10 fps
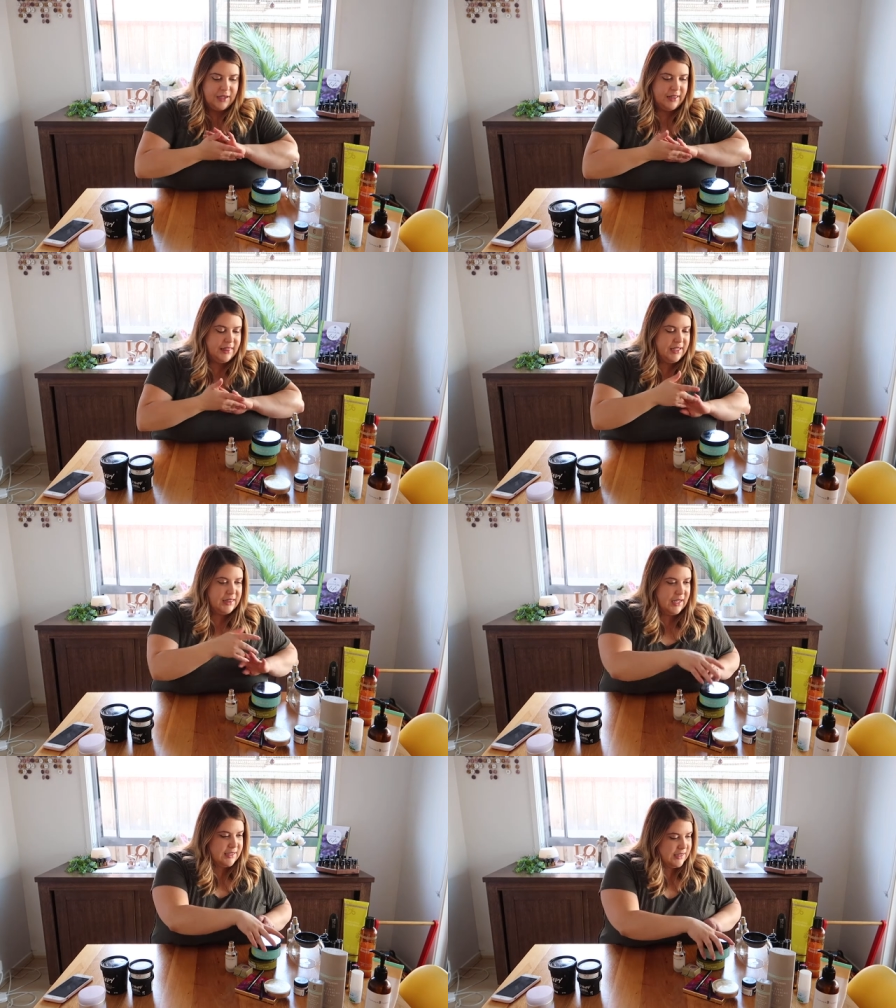I think
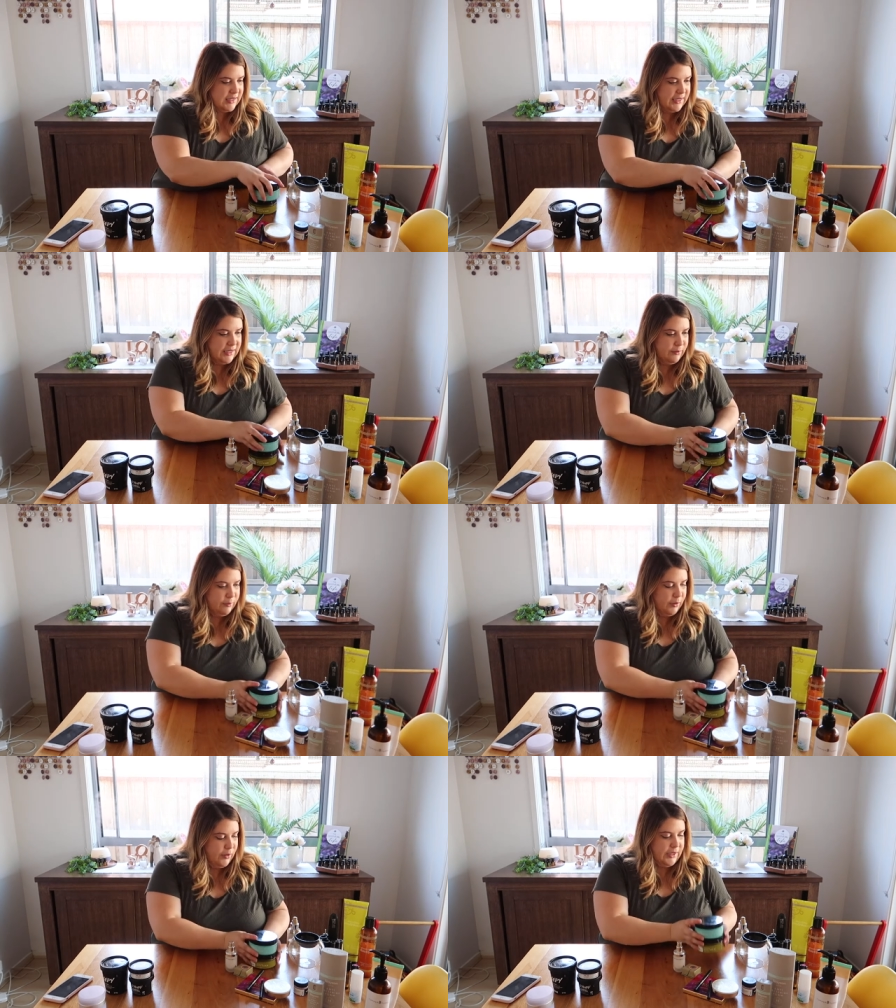lastly
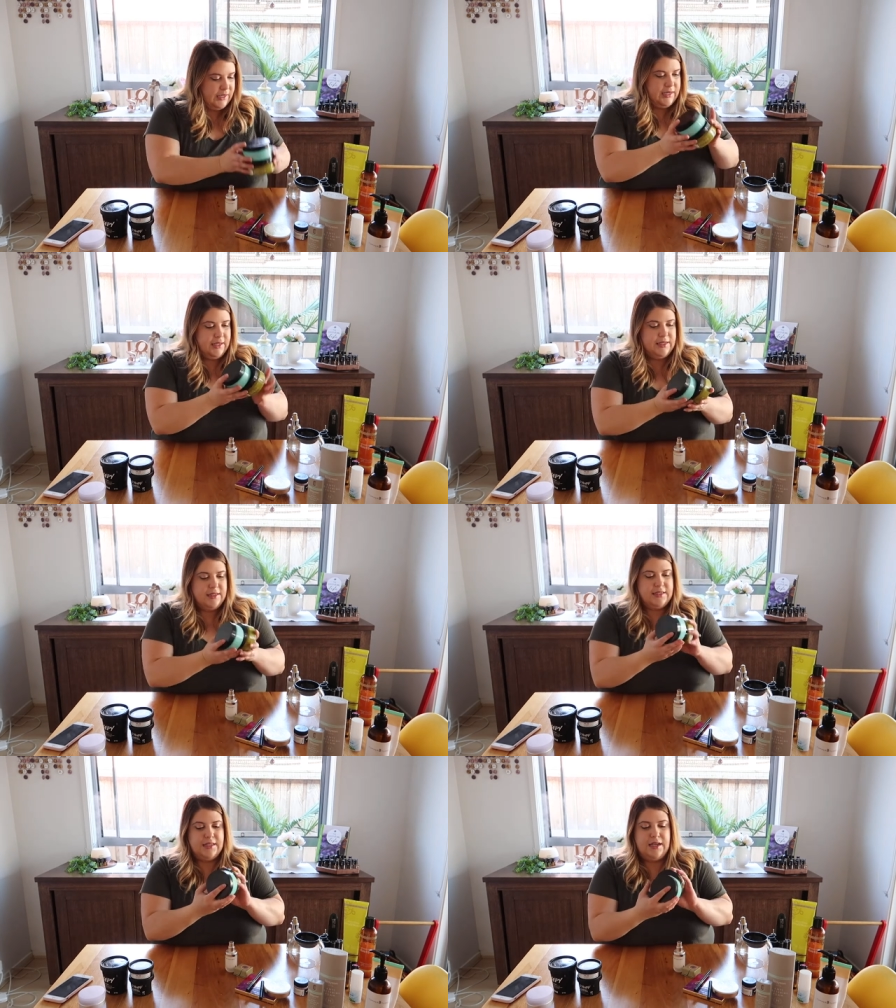in body
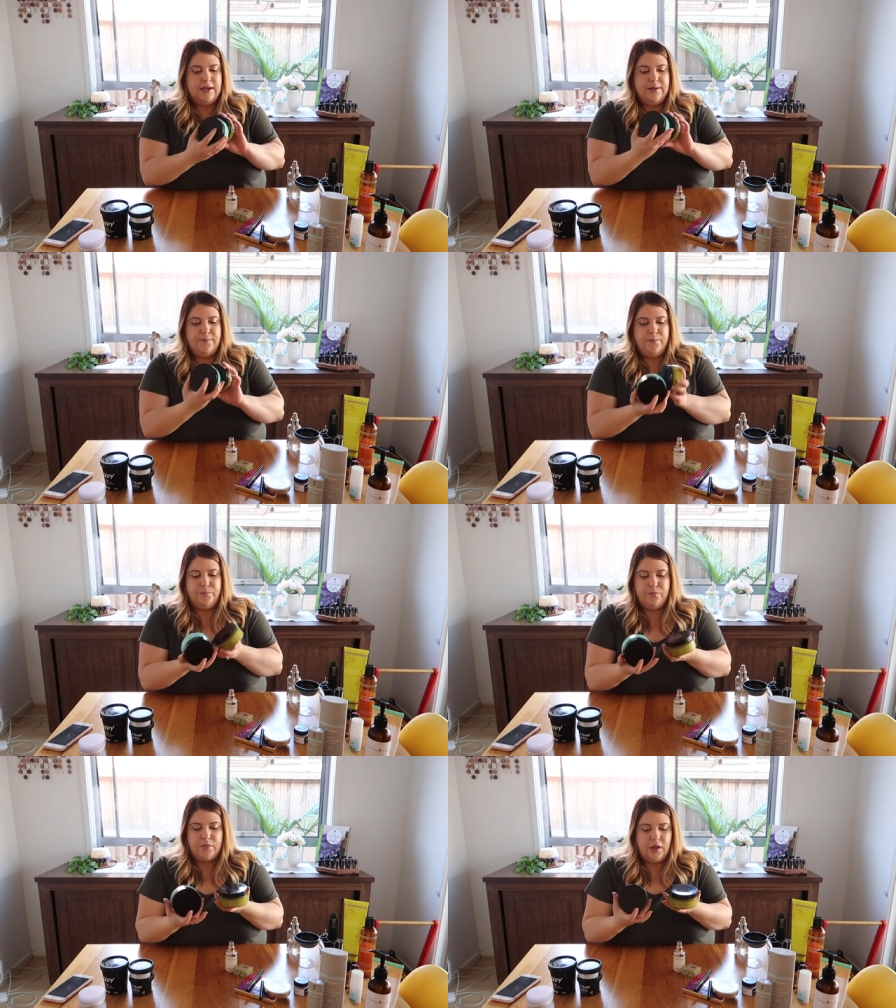is,
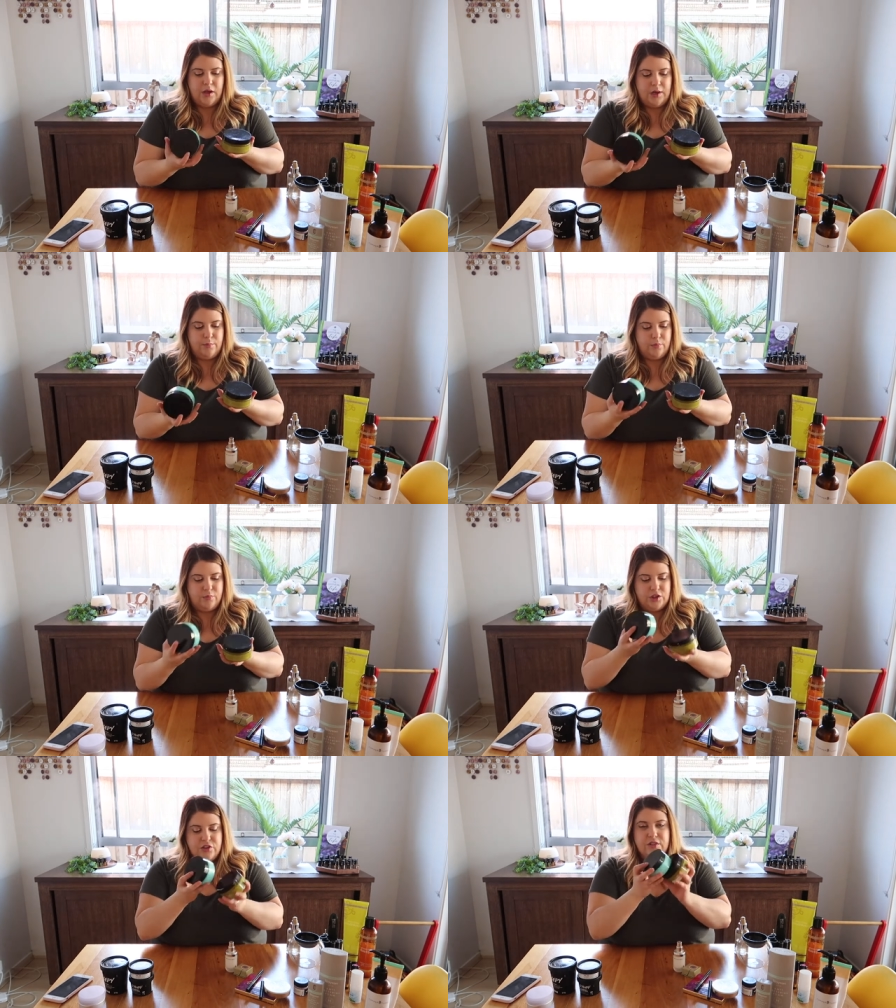I
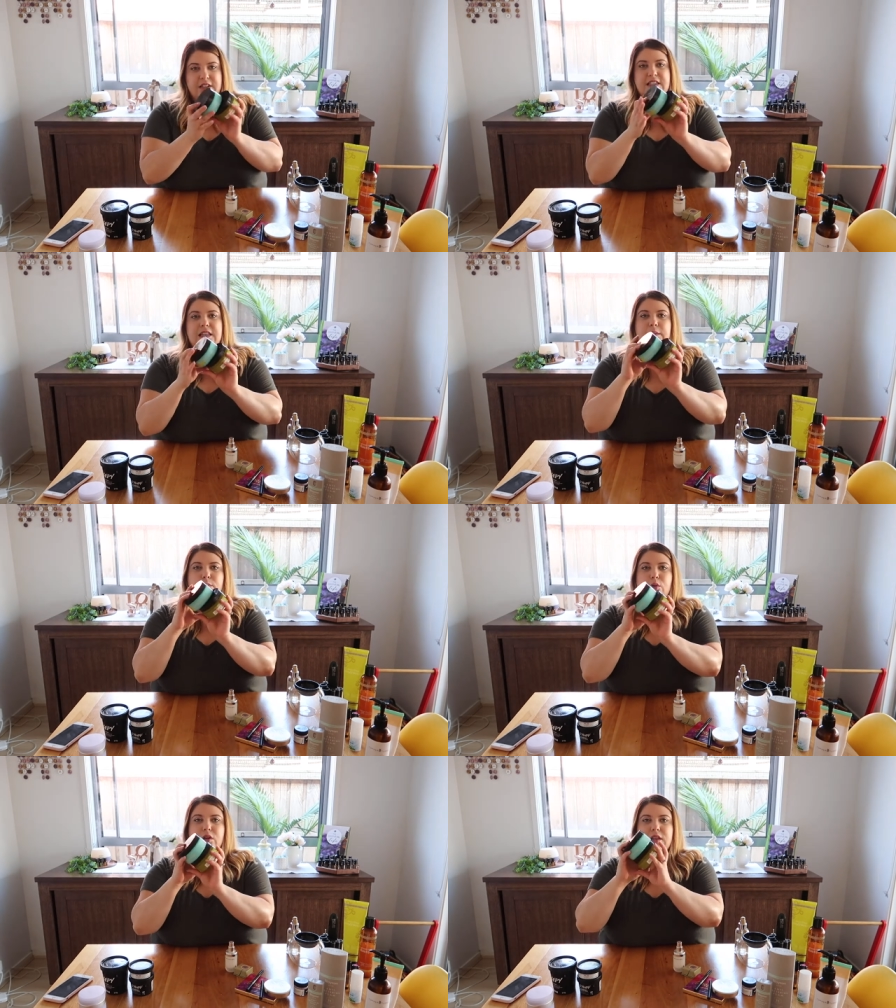just recently
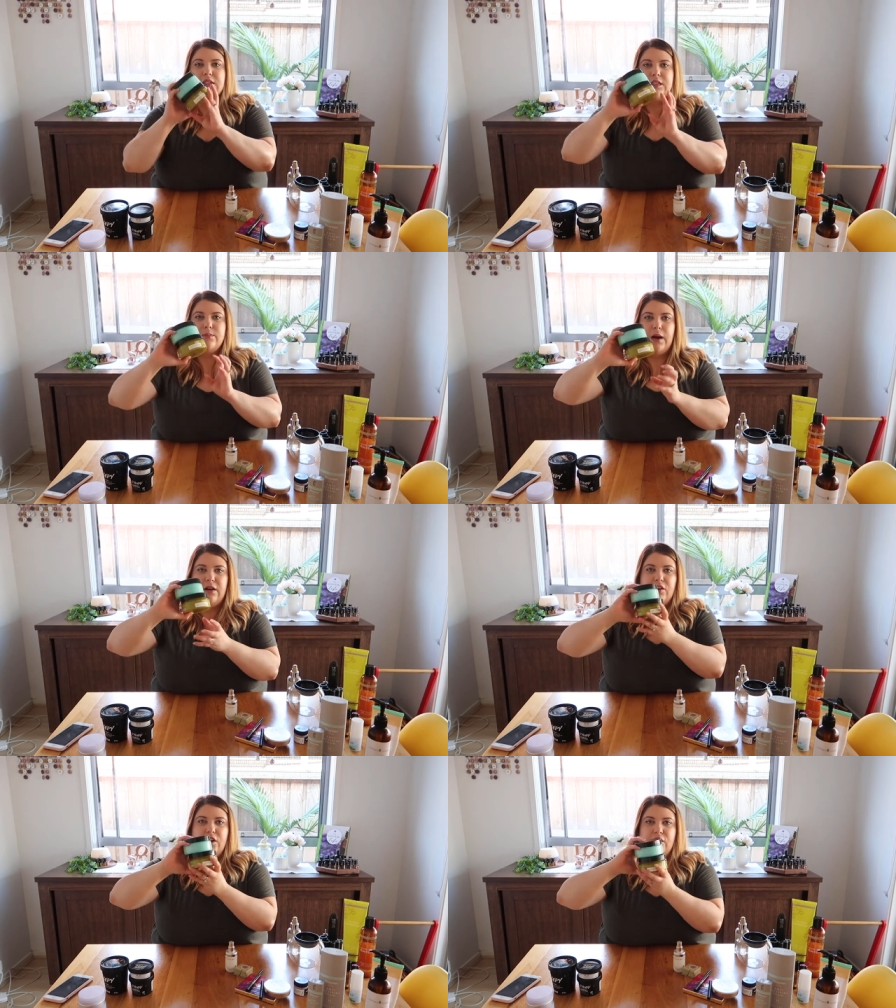bought the
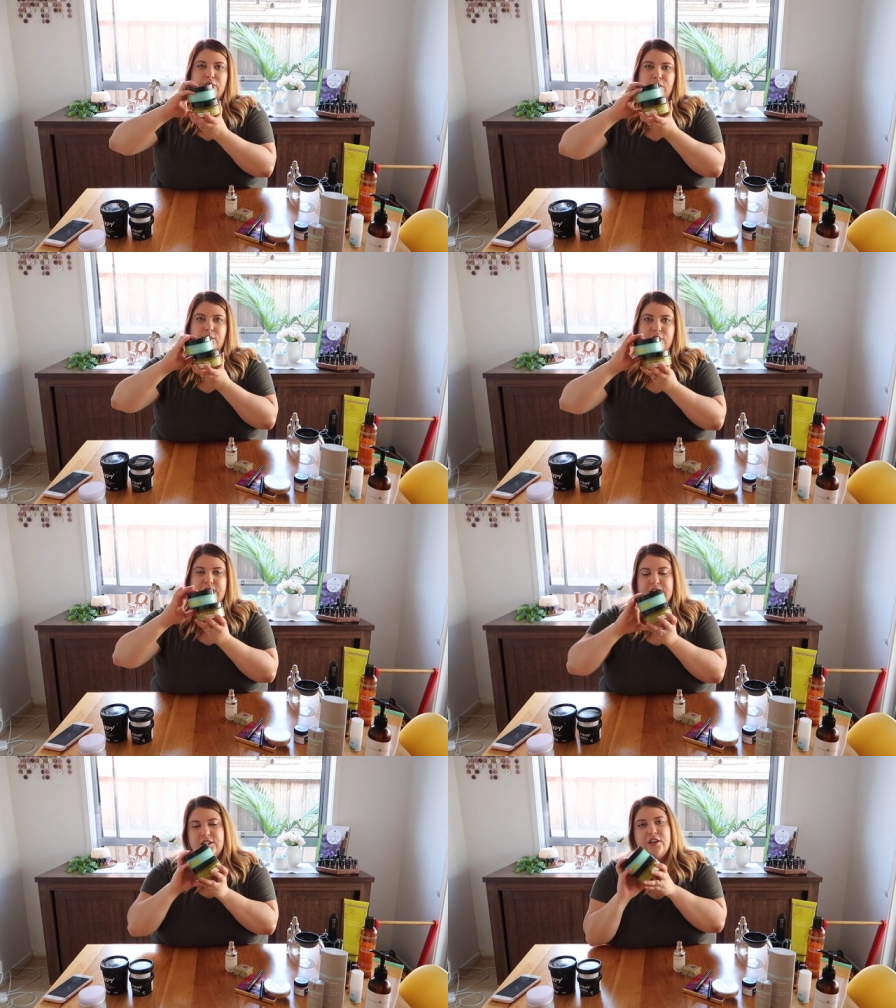spa range from
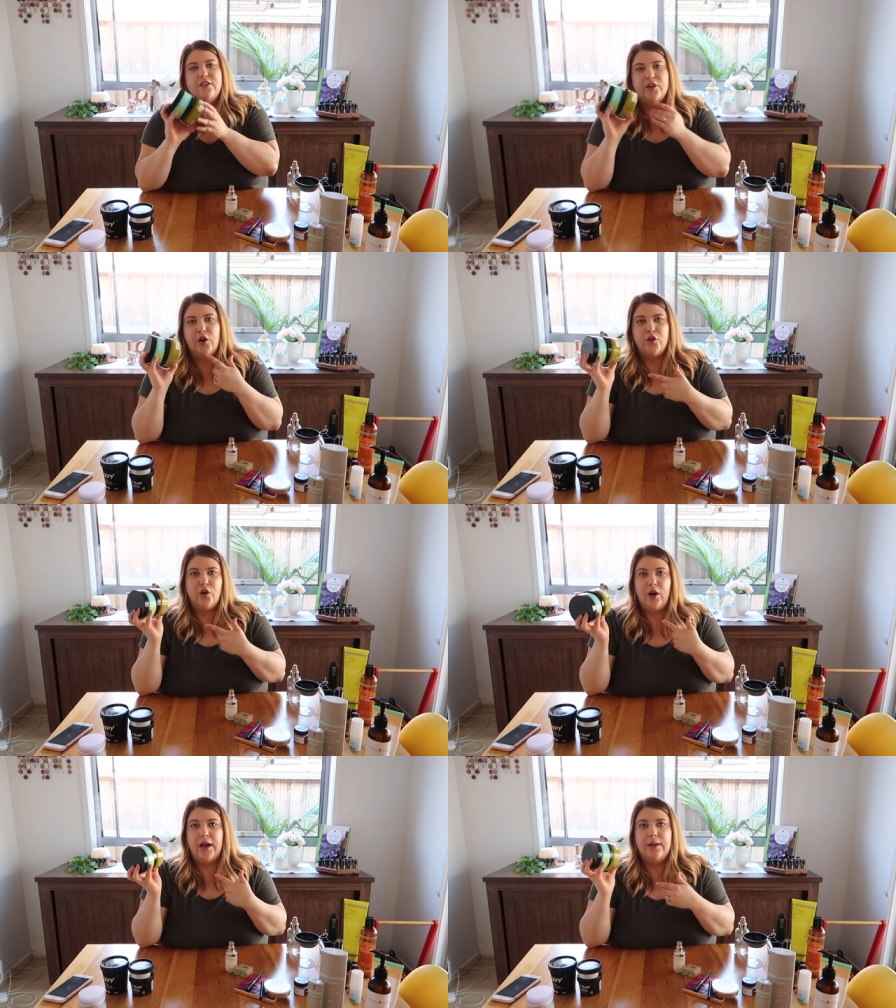doTERRA. So if you don't
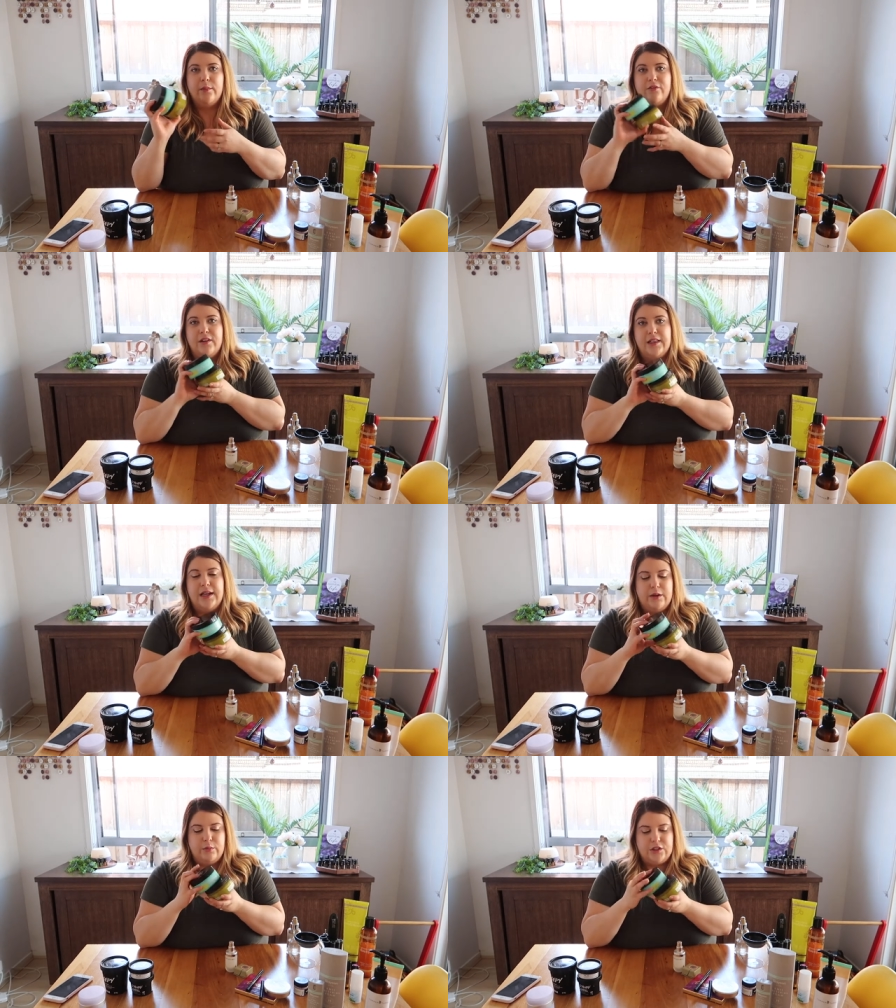know, I am
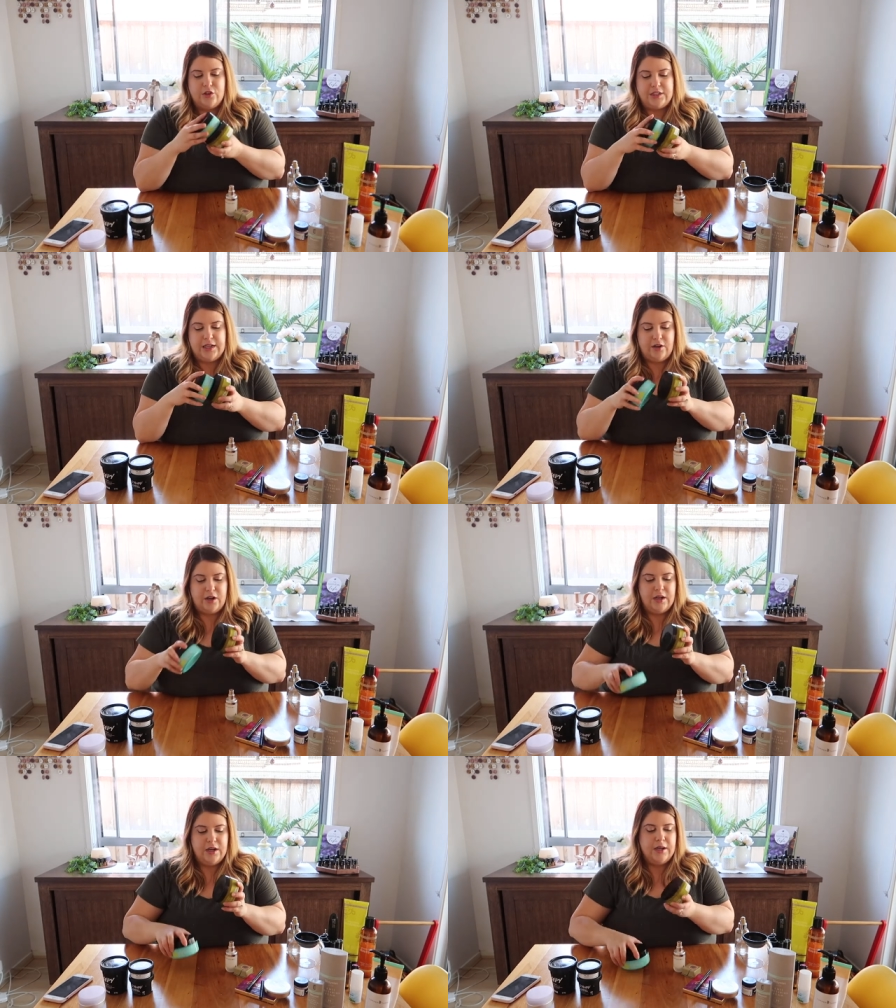affiliated with
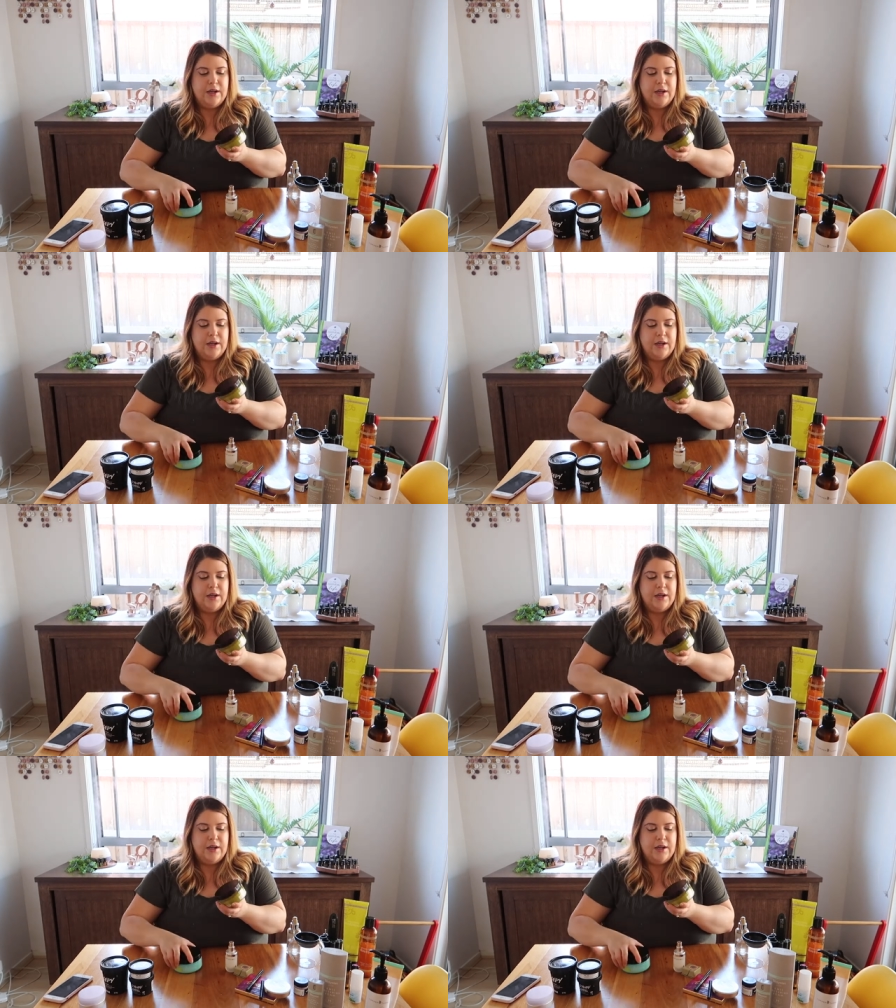doTERRA.